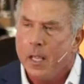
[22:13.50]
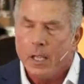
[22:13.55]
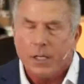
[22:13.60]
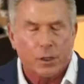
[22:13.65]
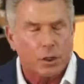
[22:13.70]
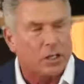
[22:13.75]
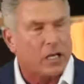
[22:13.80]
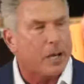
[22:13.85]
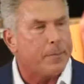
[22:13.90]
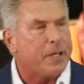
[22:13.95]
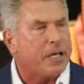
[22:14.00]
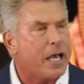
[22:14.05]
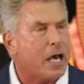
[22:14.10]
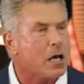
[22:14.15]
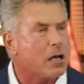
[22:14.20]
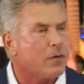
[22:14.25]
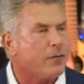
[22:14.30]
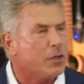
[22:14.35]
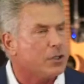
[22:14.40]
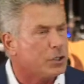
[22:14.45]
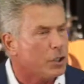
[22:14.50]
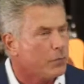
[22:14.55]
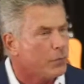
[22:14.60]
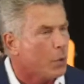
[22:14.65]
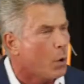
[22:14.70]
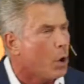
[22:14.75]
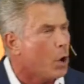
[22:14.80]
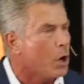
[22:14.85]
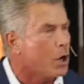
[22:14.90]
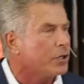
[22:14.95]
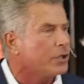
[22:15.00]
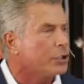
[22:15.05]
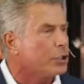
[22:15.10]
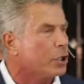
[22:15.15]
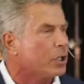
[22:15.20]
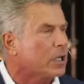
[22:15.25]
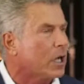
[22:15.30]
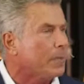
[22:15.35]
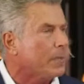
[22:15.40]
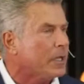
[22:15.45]
you're coming out of a divorce.
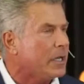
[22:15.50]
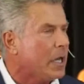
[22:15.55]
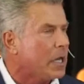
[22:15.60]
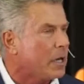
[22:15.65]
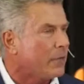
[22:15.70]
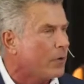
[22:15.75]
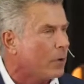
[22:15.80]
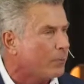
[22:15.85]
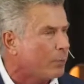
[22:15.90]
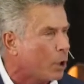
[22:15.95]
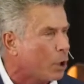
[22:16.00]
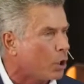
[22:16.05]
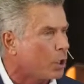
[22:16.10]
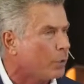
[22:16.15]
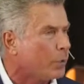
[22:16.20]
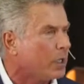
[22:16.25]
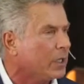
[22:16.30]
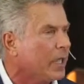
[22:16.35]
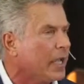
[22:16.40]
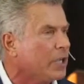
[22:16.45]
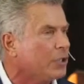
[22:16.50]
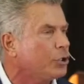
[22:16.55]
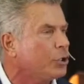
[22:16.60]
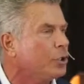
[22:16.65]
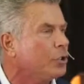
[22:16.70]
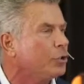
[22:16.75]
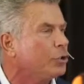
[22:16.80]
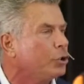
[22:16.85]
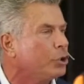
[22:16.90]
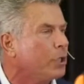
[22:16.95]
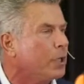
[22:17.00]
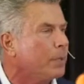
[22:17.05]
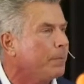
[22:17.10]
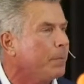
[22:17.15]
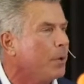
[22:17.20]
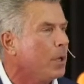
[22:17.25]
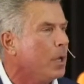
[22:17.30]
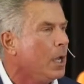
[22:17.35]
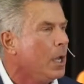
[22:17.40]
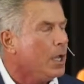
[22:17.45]
You're coming out of a broken
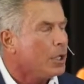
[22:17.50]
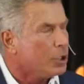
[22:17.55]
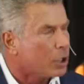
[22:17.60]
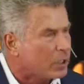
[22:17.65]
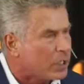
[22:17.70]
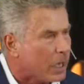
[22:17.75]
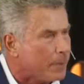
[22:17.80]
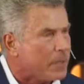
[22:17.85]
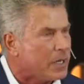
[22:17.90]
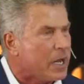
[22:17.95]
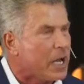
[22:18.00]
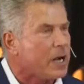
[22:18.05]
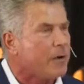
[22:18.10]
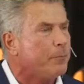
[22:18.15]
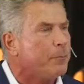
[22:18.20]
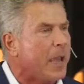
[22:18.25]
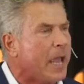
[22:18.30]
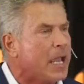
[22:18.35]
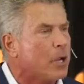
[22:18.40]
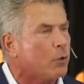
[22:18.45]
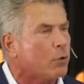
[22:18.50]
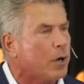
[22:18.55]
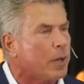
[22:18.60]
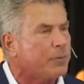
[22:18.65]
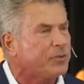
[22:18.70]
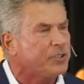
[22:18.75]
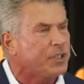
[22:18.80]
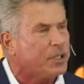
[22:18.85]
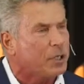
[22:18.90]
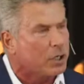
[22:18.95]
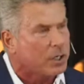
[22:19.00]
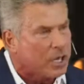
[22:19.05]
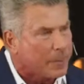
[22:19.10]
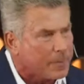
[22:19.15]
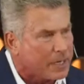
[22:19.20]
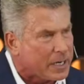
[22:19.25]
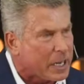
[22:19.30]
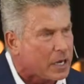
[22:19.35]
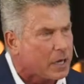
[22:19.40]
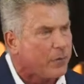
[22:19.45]
relationship. You're coming out of bankruptcy. You're
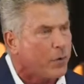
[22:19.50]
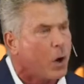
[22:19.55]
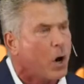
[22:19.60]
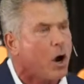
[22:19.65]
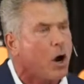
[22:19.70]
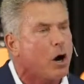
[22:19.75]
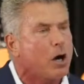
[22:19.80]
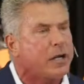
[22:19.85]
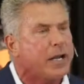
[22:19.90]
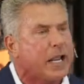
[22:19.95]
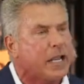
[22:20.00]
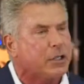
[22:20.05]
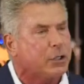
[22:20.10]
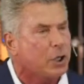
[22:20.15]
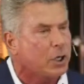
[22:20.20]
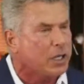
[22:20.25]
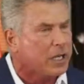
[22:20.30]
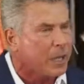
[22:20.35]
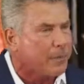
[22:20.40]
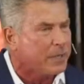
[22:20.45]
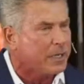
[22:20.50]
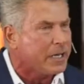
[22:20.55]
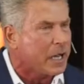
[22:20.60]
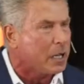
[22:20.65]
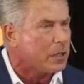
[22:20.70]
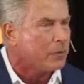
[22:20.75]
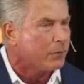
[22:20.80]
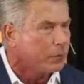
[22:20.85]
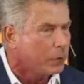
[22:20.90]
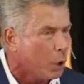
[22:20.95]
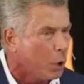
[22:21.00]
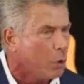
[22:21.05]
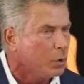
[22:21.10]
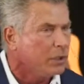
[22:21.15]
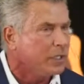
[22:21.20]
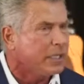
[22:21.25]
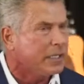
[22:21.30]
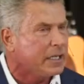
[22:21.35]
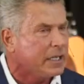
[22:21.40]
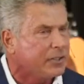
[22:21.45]
coming out of heartache. You're coming out of
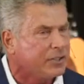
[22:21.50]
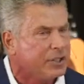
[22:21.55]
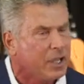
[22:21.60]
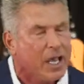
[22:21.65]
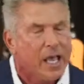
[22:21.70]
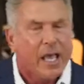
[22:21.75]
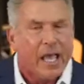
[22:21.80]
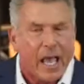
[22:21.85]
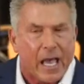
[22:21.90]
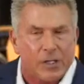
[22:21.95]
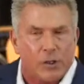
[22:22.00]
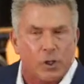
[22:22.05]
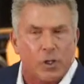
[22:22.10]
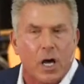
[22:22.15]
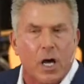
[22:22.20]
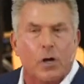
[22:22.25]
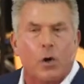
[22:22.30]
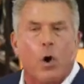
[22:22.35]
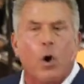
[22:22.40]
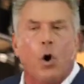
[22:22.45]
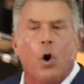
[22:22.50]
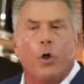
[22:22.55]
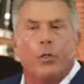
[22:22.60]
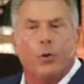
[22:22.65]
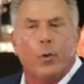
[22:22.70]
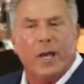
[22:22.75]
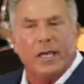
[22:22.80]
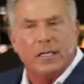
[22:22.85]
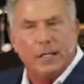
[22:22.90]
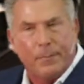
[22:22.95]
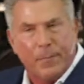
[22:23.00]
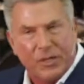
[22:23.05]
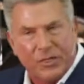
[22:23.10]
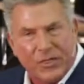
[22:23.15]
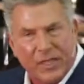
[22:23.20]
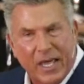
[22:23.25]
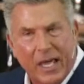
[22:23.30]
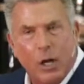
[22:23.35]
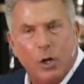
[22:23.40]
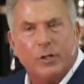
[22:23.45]
loneliness. And you're not all the way to
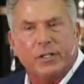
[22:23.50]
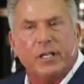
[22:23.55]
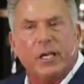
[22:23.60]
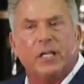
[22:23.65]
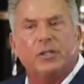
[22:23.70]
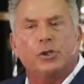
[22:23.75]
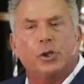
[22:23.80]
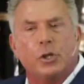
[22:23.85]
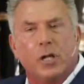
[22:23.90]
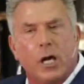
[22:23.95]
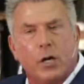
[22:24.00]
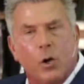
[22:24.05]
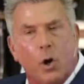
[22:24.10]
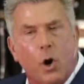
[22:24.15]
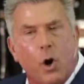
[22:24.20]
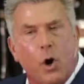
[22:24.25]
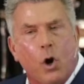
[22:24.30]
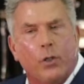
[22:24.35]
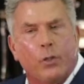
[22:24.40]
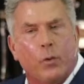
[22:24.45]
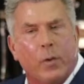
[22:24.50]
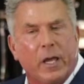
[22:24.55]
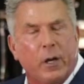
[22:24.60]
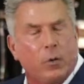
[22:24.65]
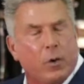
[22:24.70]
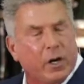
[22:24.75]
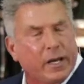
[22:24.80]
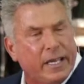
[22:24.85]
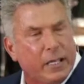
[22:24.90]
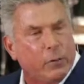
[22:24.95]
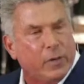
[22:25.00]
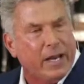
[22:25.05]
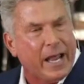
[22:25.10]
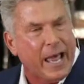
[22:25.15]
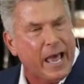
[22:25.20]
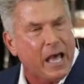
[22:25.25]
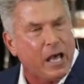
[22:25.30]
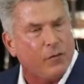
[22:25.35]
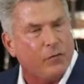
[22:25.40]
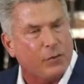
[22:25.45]
Bethel yet. You're not all the way where He would
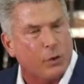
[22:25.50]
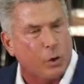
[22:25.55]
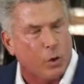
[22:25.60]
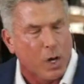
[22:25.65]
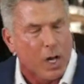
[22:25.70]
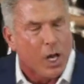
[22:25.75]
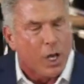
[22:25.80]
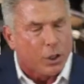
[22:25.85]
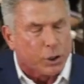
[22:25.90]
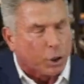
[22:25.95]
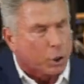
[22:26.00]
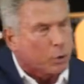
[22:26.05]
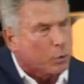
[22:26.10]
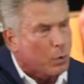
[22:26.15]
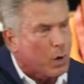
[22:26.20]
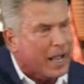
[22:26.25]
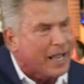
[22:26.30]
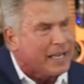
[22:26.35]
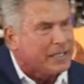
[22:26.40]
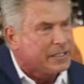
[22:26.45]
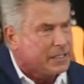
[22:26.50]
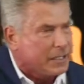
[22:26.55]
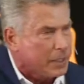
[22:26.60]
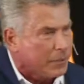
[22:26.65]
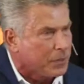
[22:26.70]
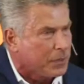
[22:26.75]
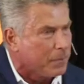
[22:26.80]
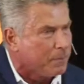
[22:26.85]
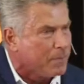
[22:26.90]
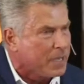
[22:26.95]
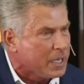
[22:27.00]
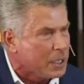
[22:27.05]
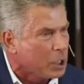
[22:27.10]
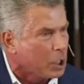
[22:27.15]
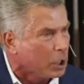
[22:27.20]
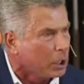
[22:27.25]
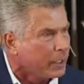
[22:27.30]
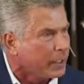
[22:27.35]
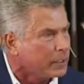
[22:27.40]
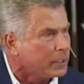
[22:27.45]
have you. You're right in the
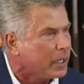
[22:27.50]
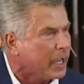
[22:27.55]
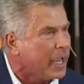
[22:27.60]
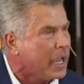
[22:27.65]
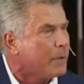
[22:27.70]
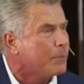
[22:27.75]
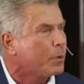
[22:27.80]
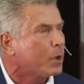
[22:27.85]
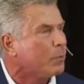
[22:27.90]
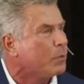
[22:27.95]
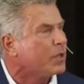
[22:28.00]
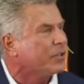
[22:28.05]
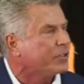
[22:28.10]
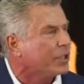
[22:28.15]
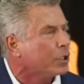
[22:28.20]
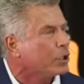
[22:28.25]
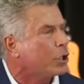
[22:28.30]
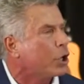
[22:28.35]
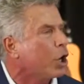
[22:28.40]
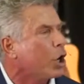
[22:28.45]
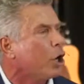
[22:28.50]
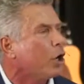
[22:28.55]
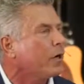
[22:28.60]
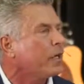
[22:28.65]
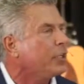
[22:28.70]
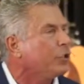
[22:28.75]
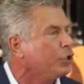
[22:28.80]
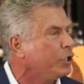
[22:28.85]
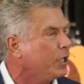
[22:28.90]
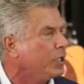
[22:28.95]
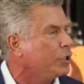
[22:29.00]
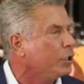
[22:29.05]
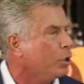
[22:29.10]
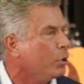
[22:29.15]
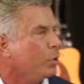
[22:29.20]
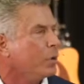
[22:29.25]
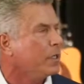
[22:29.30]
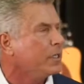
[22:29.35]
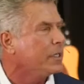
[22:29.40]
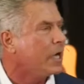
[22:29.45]
middle. And Abram was encouraging
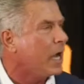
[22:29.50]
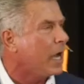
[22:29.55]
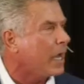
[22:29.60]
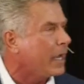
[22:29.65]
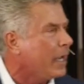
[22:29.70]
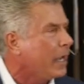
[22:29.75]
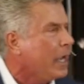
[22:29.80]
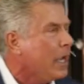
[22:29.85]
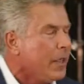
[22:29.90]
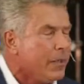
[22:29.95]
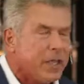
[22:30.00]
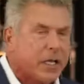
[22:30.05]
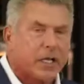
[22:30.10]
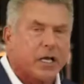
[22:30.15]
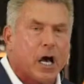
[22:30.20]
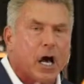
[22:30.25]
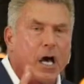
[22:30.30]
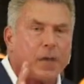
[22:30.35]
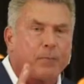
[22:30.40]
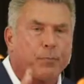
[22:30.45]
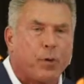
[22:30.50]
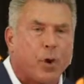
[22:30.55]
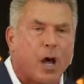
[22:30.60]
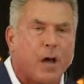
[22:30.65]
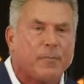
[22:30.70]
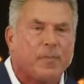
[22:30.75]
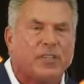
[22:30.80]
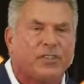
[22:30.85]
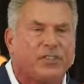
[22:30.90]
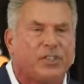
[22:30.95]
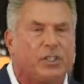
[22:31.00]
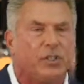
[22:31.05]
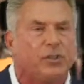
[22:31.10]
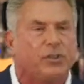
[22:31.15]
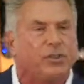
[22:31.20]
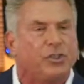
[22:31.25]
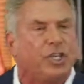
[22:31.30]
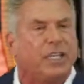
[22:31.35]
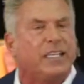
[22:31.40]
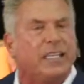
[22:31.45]
you and I that God
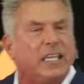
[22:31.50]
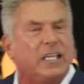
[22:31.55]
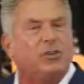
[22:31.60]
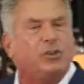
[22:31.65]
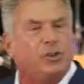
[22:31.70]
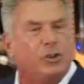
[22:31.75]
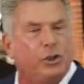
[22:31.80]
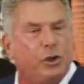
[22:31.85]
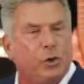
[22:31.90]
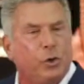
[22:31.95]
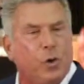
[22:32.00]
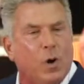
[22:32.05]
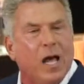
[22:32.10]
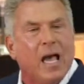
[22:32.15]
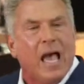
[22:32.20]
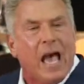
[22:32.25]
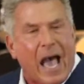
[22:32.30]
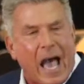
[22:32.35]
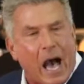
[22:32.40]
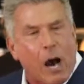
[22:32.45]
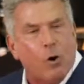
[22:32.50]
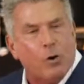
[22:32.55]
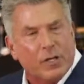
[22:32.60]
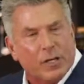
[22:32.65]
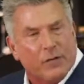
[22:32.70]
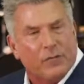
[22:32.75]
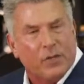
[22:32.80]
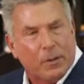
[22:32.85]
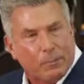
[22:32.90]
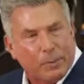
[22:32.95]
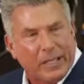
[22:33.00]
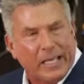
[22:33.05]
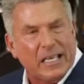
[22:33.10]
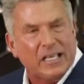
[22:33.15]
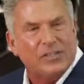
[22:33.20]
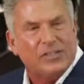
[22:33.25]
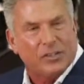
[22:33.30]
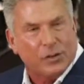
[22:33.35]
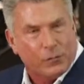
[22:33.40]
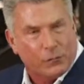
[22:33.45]
promises to get you out of the
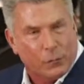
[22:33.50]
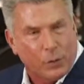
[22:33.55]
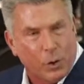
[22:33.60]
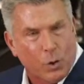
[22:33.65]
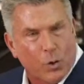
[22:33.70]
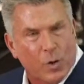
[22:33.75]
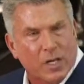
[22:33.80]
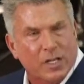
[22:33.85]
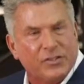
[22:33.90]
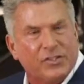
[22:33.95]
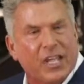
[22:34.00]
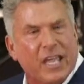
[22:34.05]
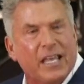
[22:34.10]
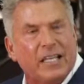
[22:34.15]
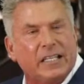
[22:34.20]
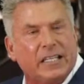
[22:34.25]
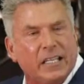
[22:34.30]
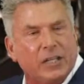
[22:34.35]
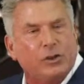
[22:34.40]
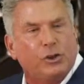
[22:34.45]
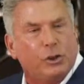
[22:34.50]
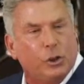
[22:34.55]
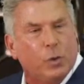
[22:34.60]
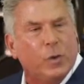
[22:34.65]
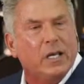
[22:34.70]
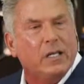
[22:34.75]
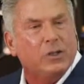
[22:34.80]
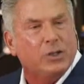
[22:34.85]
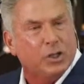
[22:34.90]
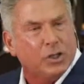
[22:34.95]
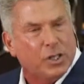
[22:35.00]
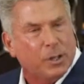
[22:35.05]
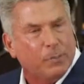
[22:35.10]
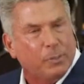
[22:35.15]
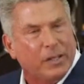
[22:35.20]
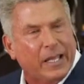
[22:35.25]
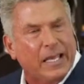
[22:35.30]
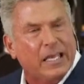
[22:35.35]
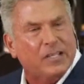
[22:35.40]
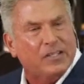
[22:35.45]
place of ruins and get you into the
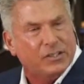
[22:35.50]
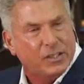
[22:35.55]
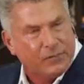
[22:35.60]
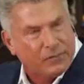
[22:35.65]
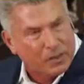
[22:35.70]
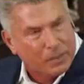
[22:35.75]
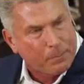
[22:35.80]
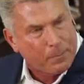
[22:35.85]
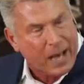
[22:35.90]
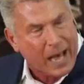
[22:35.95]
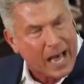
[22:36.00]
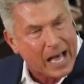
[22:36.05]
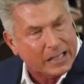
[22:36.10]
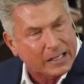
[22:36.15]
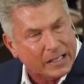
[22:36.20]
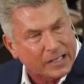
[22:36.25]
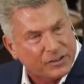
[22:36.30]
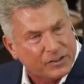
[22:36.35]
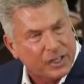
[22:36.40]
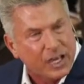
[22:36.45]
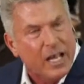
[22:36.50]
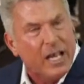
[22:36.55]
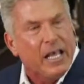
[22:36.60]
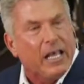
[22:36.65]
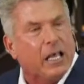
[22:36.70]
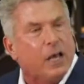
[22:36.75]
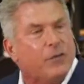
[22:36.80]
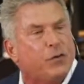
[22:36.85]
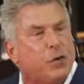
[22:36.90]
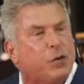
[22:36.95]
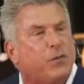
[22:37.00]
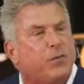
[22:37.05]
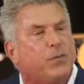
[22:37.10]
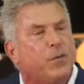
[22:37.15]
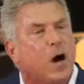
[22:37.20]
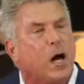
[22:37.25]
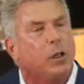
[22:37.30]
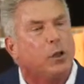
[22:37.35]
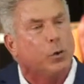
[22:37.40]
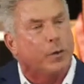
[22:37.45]
place of the palace if you
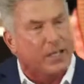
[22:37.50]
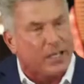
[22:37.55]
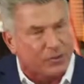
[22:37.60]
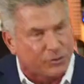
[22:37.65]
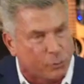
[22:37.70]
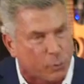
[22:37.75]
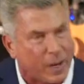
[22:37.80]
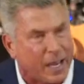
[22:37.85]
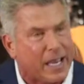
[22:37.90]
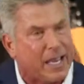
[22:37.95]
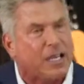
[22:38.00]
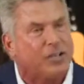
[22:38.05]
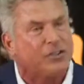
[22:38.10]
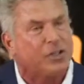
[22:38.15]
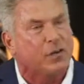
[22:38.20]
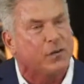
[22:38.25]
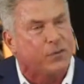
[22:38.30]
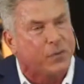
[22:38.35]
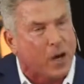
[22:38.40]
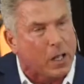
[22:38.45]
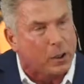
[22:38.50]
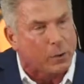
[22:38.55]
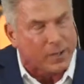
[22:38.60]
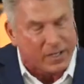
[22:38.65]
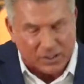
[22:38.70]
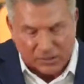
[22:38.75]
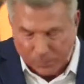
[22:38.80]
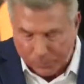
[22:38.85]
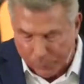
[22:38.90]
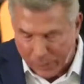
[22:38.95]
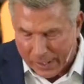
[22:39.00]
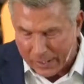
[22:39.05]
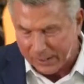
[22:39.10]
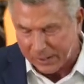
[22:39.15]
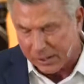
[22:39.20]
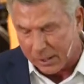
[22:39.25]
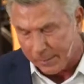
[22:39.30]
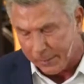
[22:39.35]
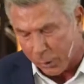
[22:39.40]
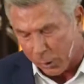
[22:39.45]
follow His ways and follow His
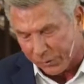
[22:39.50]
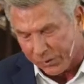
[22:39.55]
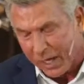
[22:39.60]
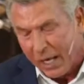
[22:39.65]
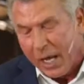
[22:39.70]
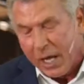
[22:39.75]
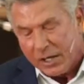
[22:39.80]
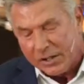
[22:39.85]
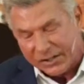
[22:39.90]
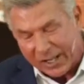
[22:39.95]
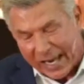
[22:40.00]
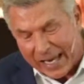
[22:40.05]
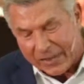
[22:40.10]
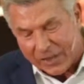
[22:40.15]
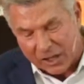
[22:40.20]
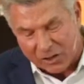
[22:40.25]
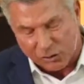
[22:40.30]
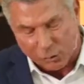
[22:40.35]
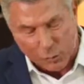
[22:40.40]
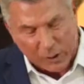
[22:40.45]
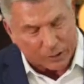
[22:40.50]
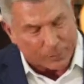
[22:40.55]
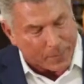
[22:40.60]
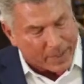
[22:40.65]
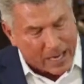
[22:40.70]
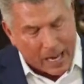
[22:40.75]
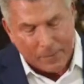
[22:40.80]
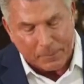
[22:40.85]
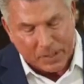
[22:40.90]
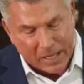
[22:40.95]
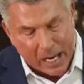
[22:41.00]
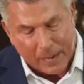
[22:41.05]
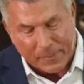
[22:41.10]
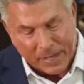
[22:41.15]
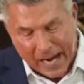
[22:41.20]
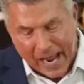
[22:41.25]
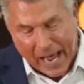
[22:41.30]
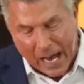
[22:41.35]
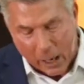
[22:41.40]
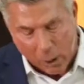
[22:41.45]
principles. Say this with me I'm
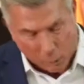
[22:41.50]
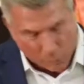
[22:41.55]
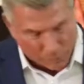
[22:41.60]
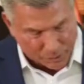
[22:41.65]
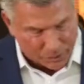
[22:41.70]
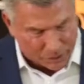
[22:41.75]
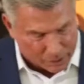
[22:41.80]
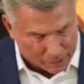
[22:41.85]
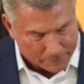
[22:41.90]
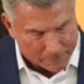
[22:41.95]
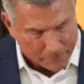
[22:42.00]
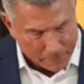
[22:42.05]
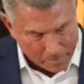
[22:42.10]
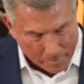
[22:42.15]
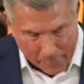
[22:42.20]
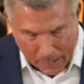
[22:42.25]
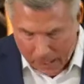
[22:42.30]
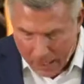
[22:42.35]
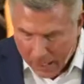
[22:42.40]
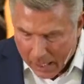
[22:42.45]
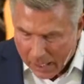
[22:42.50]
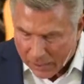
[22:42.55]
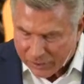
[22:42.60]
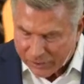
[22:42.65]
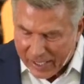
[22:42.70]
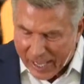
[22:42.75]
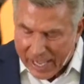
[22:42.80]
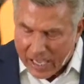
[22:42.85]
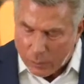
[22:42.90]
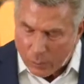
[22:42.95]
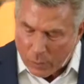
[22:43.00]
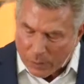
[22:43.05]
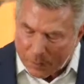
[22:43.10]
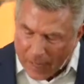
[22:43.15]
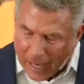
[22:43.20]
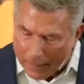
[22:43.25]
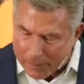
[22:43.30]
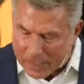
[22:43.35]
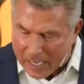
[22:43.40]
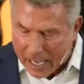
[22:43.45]
coming out. Say it with
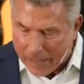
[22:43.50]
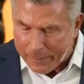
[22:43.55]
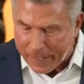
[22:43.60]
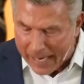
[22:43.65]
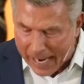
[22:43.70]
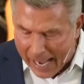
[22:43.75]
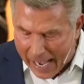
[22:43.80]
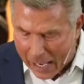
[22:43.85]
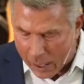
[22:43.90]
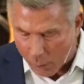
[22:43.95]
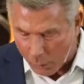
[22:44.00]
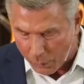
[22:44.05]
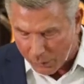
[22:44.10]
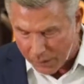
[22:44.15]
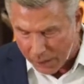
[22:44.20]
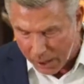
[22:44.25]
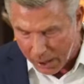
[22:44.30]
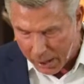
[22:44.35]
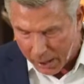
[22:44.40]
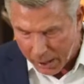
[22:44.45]
me I'm coming out.